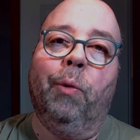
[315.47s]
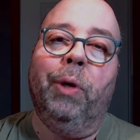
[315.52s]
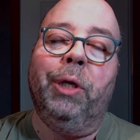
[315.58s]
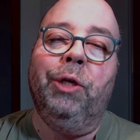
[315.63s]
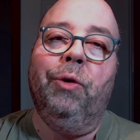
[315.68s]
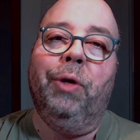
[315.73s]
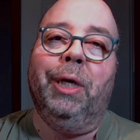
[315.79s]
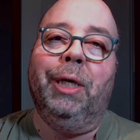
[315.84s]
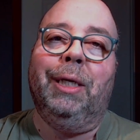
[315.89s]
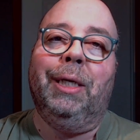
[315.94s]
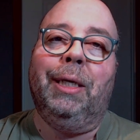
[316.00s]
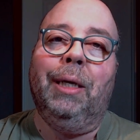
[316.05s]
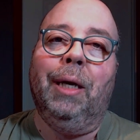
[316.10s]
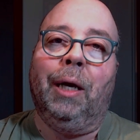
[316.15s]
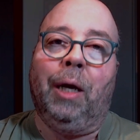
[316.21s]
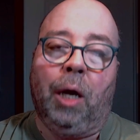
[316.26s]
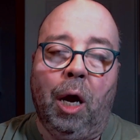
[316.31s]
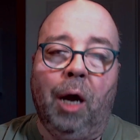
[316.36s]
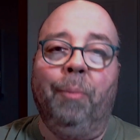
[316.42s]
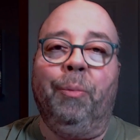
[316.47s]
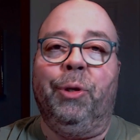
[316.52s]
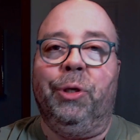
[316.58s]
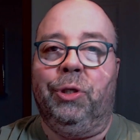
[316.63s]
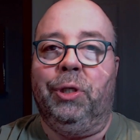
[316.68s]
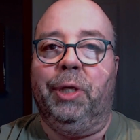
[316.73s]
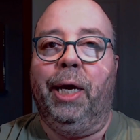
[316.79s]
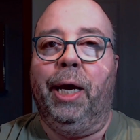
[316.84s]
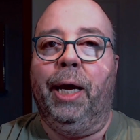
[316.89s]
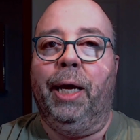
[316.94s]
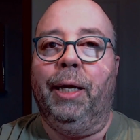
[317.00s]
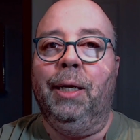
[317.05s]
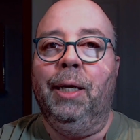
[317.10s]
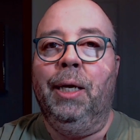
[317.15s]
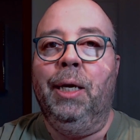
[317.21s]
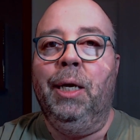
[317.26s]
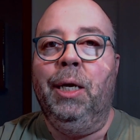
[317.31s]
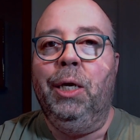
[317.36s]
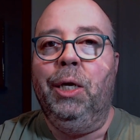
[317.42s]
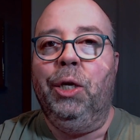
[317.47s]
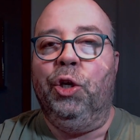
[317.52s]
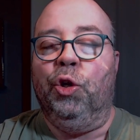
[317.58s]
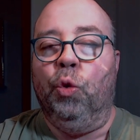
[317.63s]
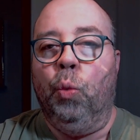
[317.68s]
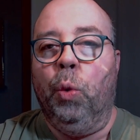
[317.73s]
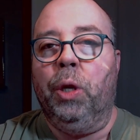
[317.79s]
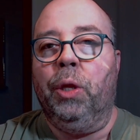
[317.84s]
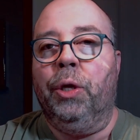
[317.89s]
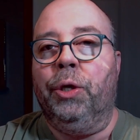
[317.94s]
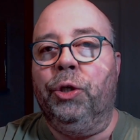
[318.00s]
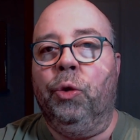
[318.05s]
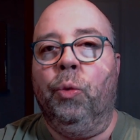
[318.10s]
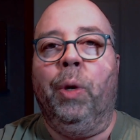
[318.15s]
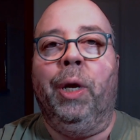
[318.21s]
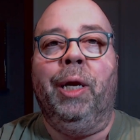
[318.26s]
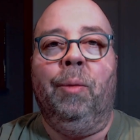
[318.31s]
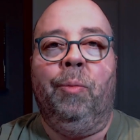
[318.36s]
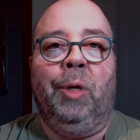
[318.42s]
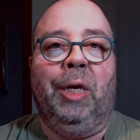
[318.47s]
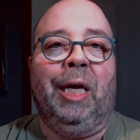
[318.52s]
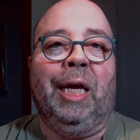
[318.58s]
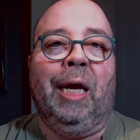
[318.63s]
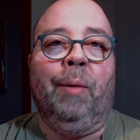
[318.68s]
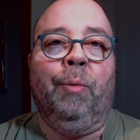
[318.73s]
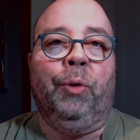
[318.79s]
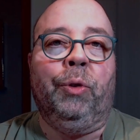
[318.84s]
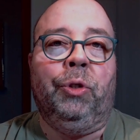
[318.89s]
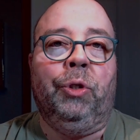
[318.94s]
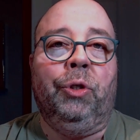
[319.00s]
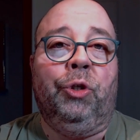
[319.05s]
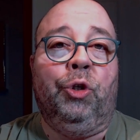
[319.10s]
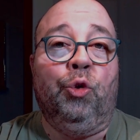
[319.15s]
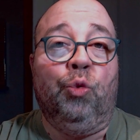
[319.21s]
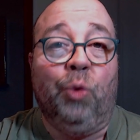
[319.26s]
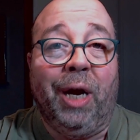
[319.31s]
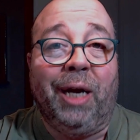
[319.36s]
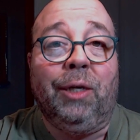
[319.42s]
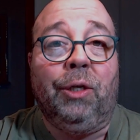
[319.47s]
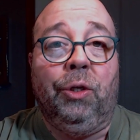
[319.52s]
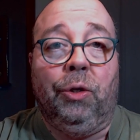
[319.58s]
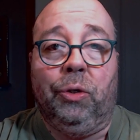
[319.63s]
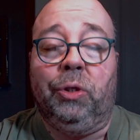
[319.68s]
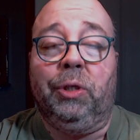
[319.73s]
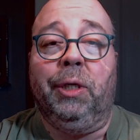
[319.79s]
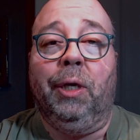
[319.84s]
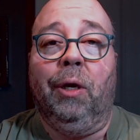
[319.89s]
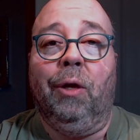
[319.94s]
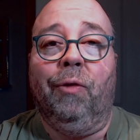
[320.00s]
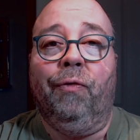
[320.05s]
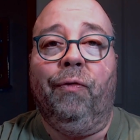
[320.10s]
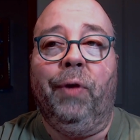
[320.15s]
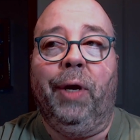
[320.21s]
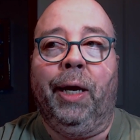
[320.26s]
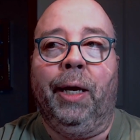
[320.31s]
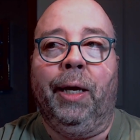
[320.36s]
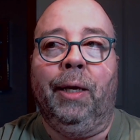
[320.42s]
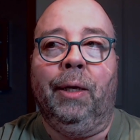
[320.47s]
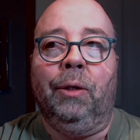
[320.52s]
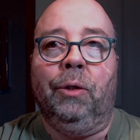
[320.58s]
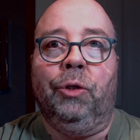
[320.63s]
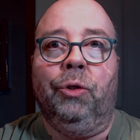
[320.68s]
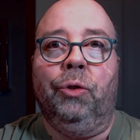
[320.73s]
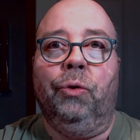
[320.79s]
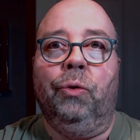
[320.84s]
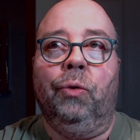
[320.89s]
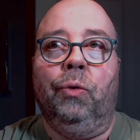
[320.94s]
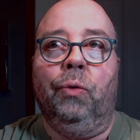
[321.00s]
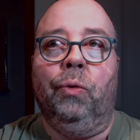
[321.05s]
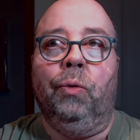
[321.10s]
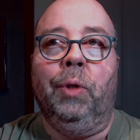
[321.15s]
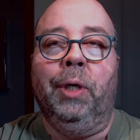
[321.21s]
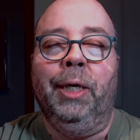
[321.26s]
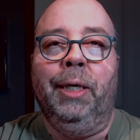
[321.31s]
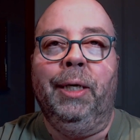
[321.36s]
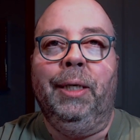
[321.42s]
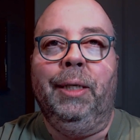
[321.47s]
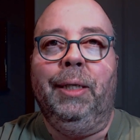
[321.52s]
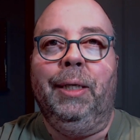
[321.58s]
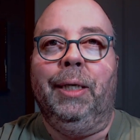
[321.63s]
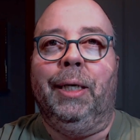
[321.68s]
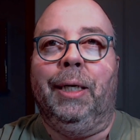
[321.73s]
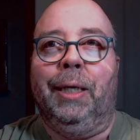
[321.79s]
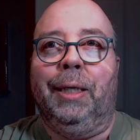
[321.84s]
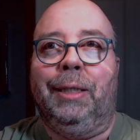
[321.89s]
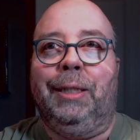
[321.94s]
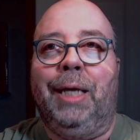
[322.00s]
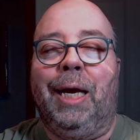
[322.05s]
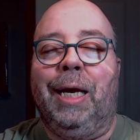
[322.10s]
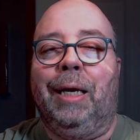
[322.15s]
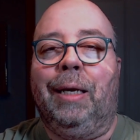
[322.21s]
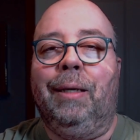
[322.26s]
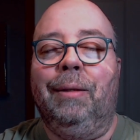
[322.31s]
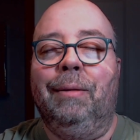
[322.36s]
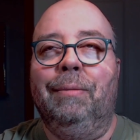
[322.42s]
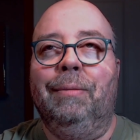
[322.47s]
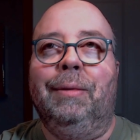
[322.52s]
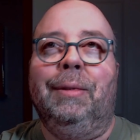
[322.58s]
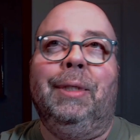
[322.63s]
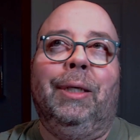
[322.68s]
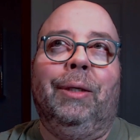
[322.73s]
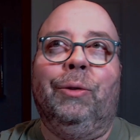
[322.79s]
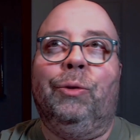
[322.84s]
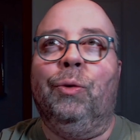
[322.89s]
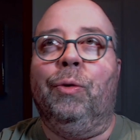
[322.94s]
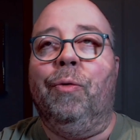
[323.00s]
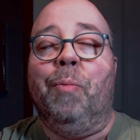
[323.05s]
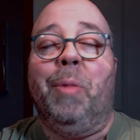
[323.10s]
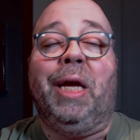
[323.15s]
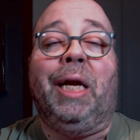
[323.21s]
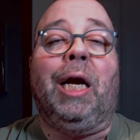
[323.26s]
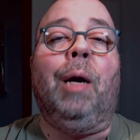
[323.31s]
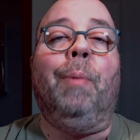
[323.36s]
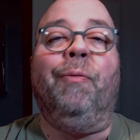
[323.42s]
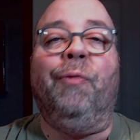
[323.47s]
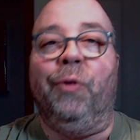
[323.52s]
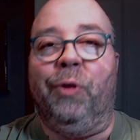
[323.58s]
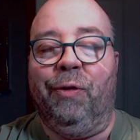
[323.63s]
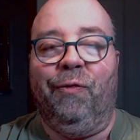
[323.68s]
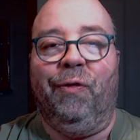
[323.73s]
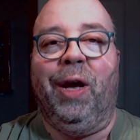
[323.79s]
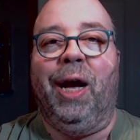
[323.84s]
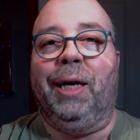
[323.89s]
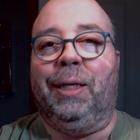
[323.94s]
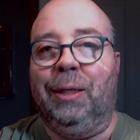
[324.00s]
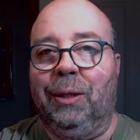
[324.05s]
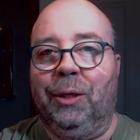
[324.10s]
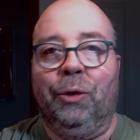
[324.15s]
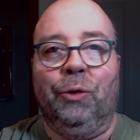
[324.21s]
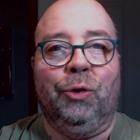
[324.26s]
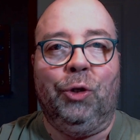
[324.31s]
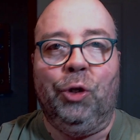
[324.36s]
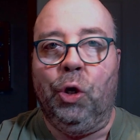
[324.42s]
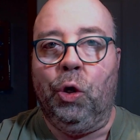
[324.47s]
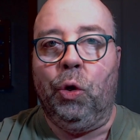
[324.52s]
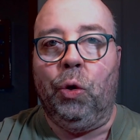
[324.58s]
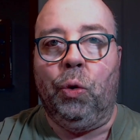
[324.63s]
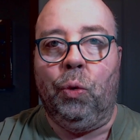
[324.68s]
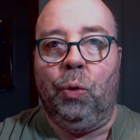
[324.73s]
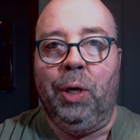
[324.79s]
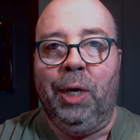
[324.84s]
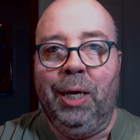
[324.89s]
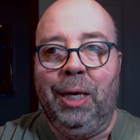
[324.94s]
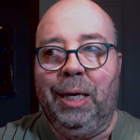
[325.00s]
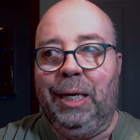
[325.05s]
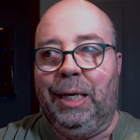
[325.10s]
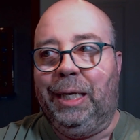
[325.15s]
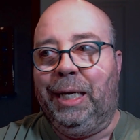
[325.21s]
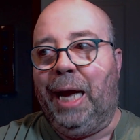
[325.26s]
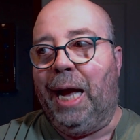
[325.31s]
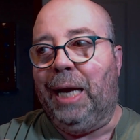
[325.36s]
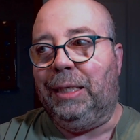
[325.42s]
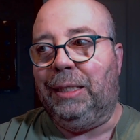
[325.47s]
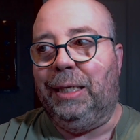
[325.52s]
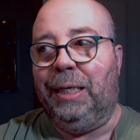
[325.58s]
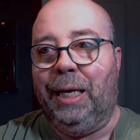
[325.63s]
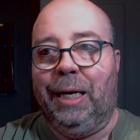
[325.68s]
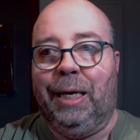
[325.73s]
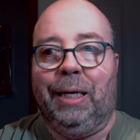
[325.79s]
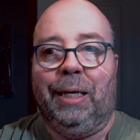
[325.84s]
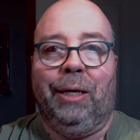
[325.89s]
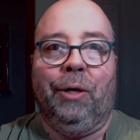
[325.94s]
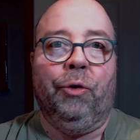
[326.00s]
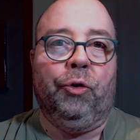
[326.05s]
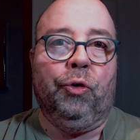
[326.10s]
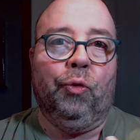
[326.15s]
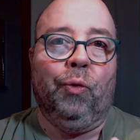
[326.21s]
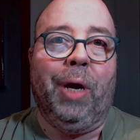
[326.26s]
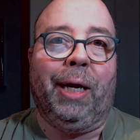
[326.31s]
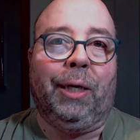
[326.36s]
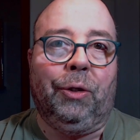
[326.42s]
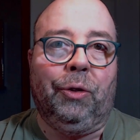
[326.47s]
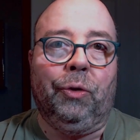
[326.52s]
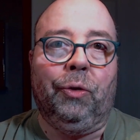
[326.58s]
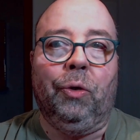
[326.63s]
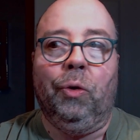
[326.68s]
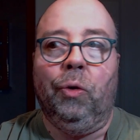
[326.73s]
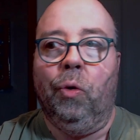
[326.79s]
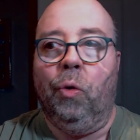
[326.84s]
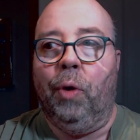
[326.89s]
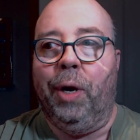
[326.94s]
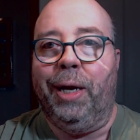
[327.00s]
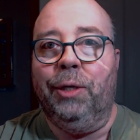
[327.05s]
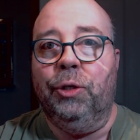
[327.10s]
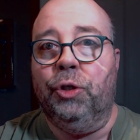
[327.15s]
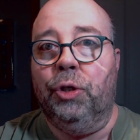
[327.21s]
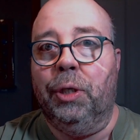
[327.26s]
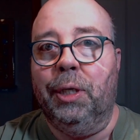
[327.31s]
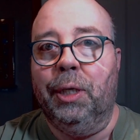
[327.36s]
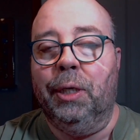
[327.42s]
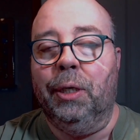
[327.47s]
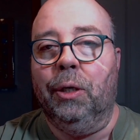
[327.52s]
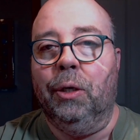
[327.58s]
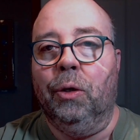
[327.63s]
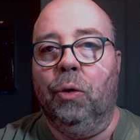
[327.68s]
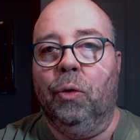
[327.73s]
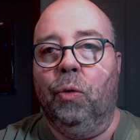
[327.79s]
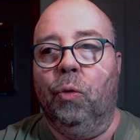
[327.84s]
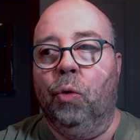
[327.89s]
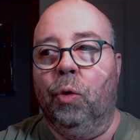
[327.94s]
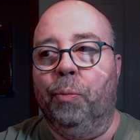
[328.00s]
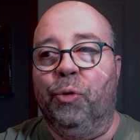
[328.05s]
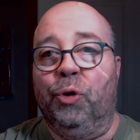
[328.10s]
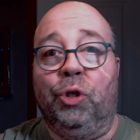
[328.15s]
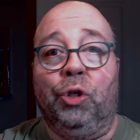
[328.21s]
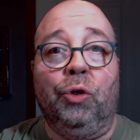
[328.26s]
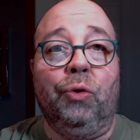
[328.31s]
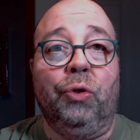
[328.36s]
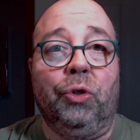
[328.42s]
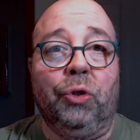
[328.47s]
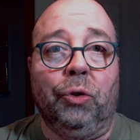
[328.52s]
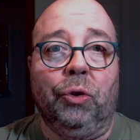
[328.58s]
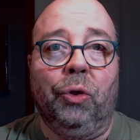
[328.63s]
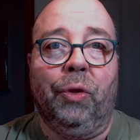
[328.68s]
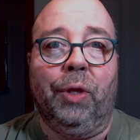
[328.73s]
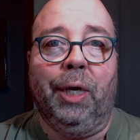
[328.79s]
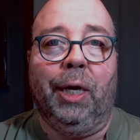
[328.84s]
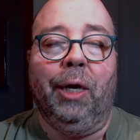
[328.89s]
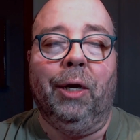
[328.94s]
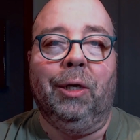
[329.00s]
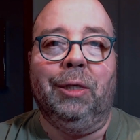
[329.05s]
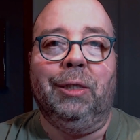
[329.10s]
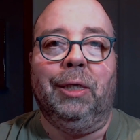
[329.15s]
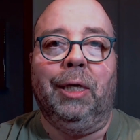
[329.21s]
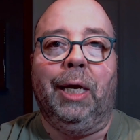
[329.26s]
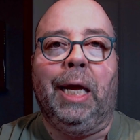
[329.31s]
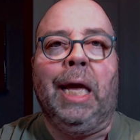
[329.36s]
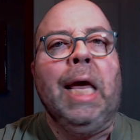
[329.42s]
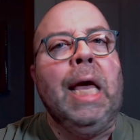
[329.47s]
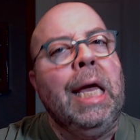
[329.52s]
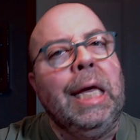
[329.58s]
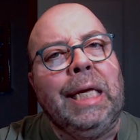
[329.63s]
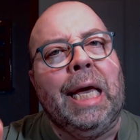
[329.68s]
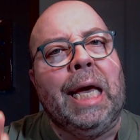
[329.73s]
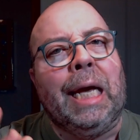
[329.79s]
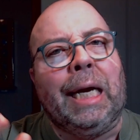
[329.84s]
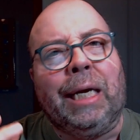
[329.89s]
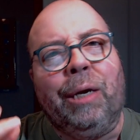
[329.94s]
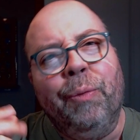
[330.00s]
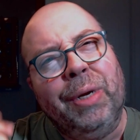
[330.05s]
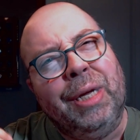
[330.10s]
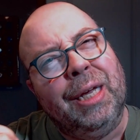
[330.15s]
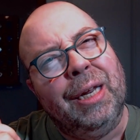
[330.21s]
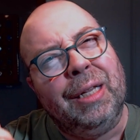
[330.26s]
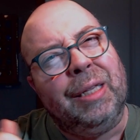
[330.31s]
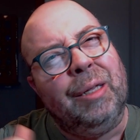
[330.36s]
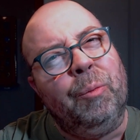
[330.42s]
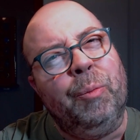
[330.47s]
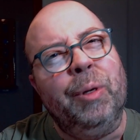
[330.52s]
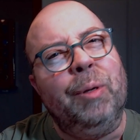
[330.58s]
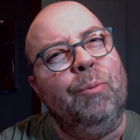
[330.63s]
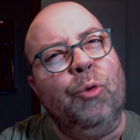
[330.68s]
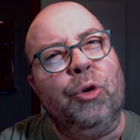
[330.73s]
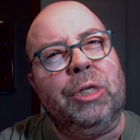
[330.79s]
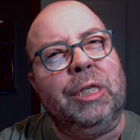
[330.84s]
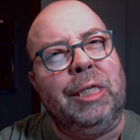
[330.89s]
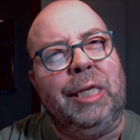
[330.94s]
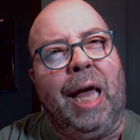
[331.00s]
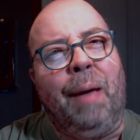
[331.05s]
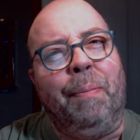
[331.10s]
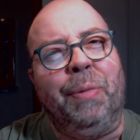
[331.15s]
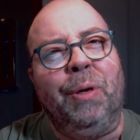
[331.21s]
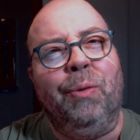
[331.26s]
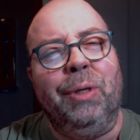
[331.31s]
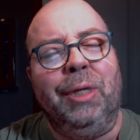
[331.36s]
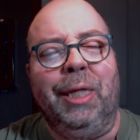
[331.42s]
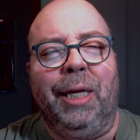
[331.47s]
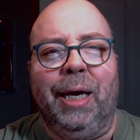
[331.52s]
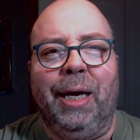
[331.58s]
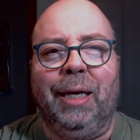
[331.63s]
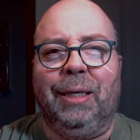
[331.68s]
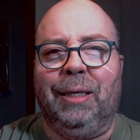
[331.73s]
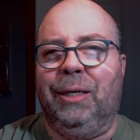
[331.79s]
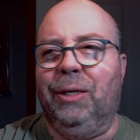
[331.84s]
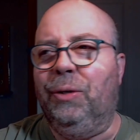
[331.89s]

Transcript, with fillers: When you can accomplish that, you're well on your way to being able to direct yourself and to uh, take, you know, sort of make up for the fact that there's no casting entity or director or engineer or producer there to say, yeah, can we get a little bit more snappy with that?